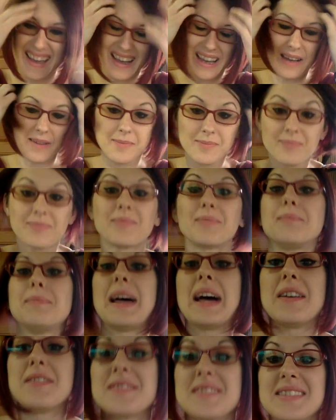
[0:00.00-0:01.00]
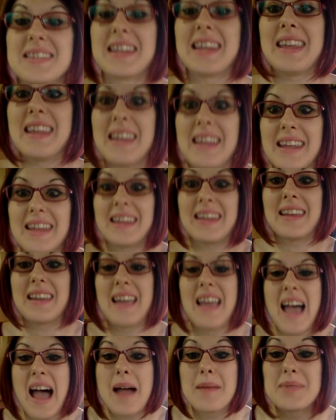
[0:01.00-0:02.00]
um,
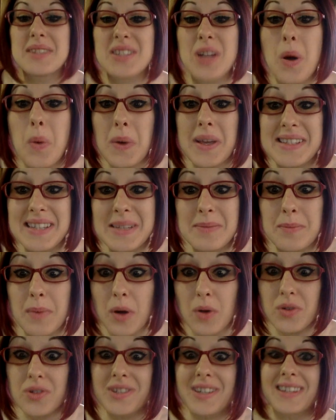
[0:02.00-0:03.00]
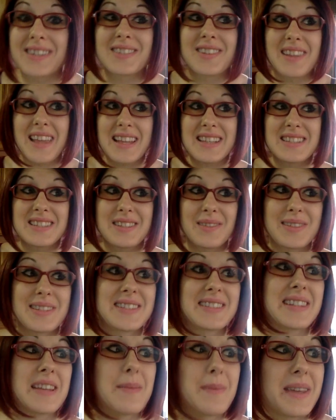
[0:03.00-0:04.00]
bouncing. I'm just always in motion, so that's what
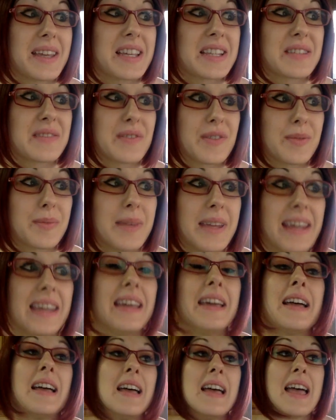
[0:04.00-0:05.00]
stimming is for me.